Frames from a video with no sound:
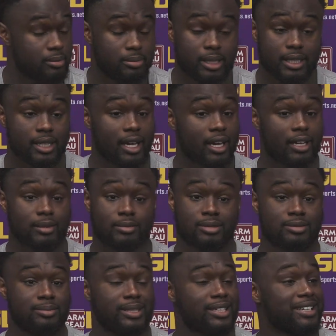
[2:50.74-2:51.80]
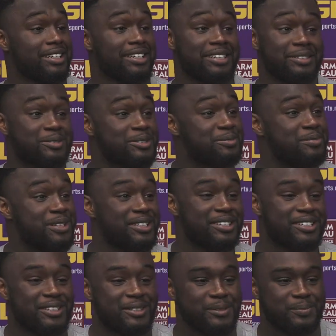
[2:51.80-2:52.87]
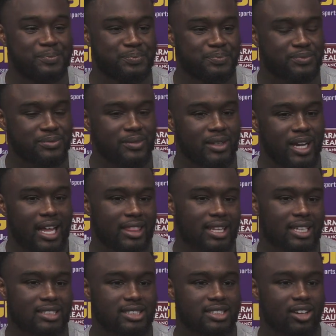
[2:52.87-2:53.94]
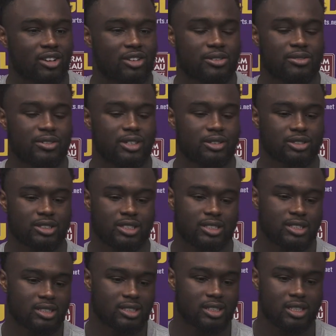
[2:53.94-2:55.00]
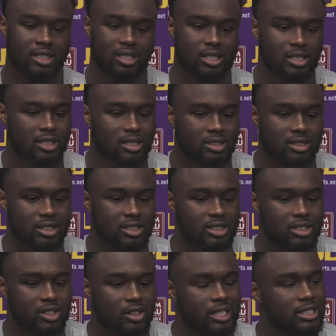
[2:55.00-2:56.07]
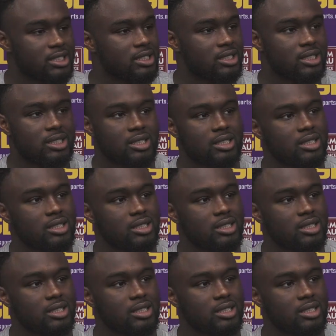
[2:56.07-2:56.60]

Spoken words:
games. But I think just on the field, just aggression.